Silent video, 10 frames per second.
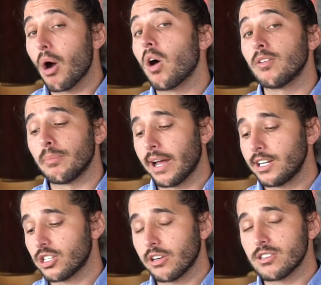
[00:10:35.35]
all of my
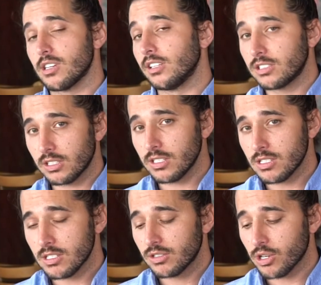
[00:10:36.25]
shares into
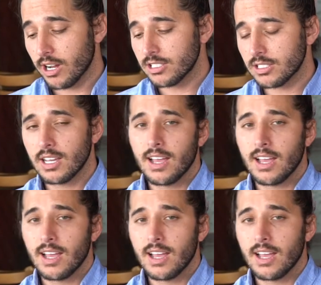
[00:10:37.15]
this trust,